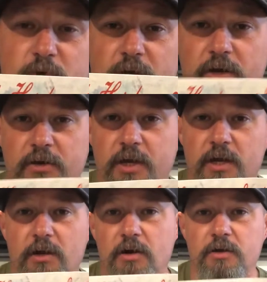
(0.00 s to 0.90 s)
We got our
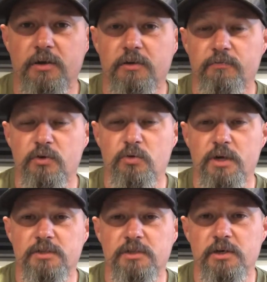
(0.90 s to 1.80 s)
catalog in a few
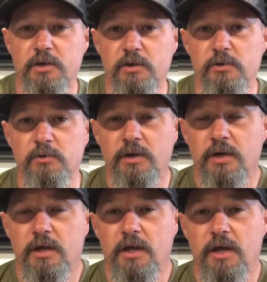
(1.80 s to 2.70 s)
weeks ago
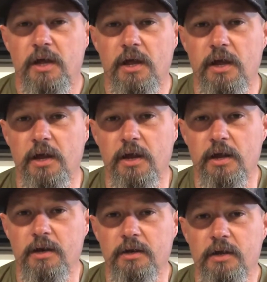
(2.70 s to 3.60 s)

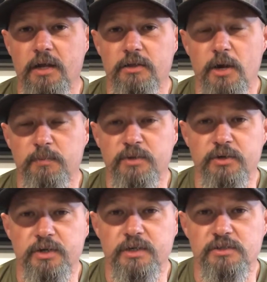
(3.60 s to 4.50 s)
and had the
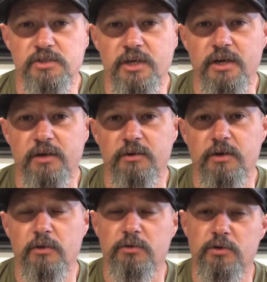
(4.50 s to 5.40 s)
opportunity to sit down and
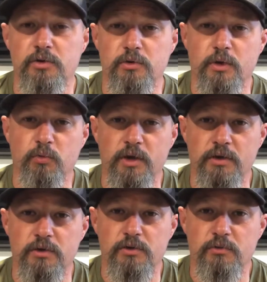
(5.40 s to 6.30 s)
go through, and we
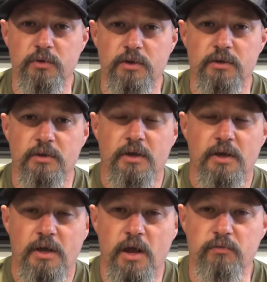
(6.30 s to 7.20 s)
knew with
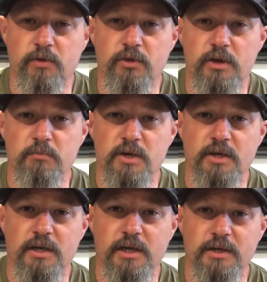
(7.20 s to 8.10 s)
everything
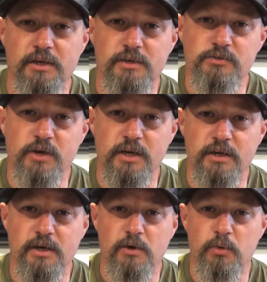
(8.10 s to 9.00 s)
being like it is right
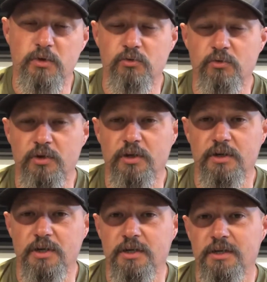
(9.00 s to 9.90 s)
now, we really
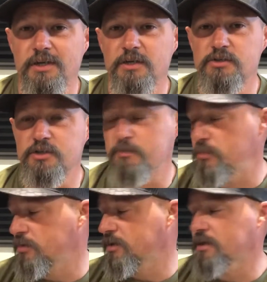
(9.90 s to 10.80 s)
needed to get a jump
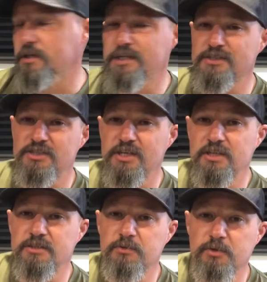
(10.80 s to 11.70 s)
on getting any
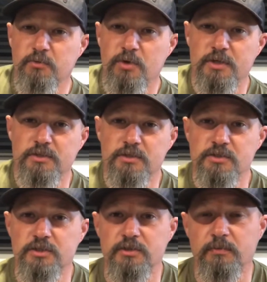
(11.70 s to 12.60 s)
seeds that we wanted
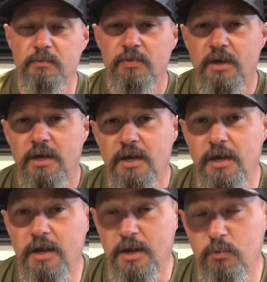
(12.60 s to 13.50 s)
this year,
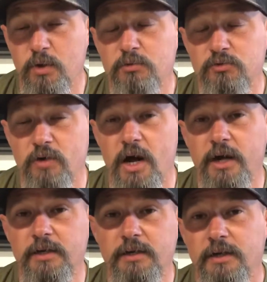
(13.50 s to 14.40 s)
and we were
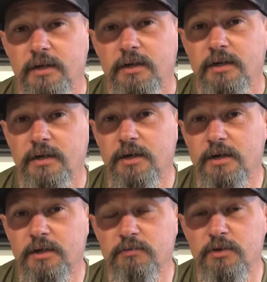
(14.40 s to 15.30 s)
right.
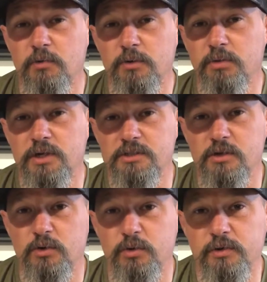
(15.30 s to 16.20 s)
Even though we placed
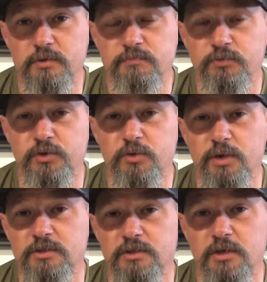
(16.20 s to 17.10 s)
our order 3
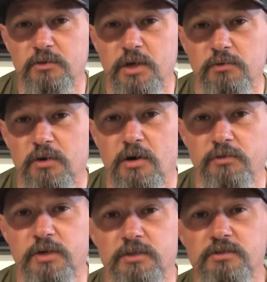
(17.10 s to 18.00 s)
weeks ago, they were
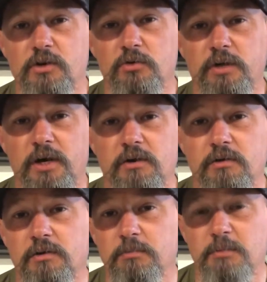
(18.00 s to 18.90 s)
already sold out
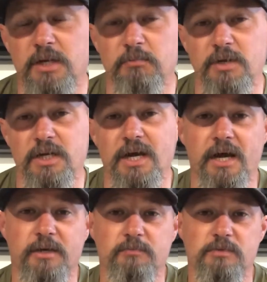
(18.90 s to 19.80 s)
on many
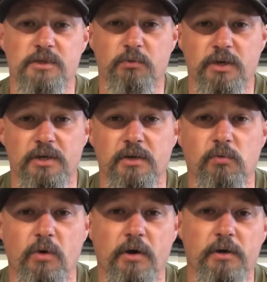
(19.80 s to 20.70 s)
items that we did
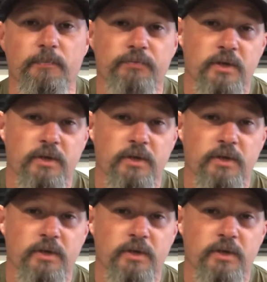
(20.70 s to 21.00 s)
want.